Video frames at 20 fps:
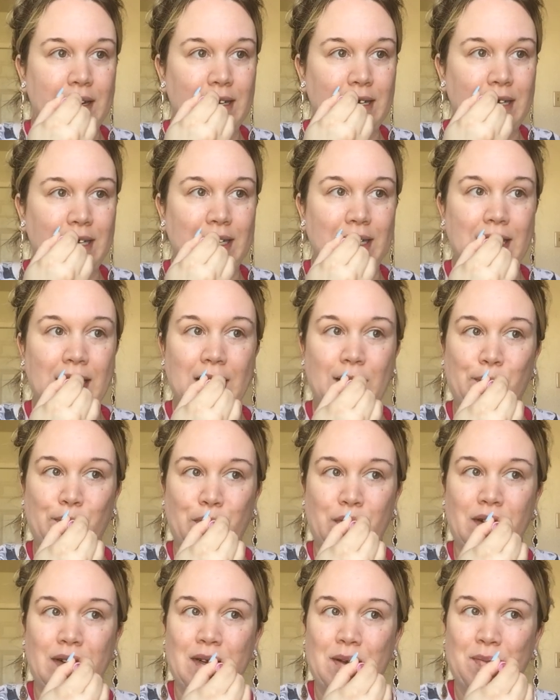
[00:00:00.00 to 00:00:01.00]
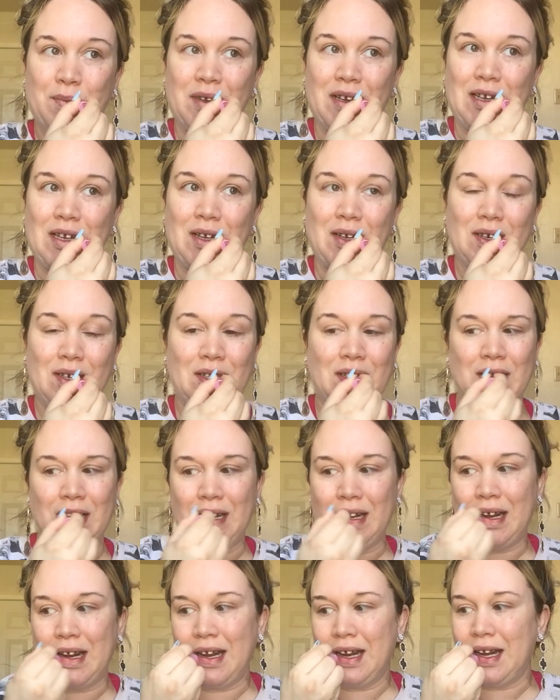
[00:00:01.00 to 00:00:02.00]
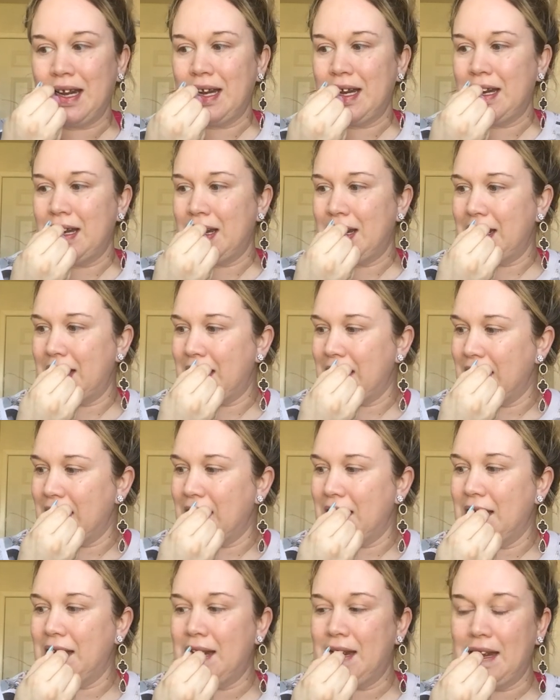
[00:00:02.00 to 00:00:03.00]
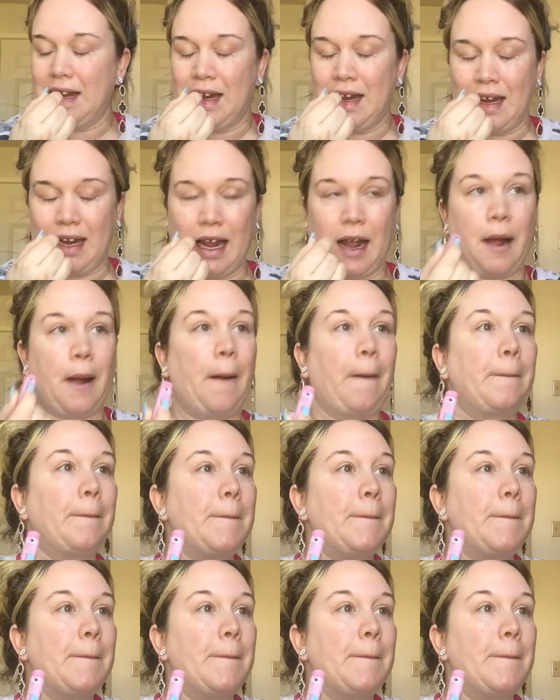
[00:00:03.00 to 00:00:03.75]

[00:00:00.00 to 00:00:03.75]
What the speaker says: just to kind of prime my lips. Okay, yeah.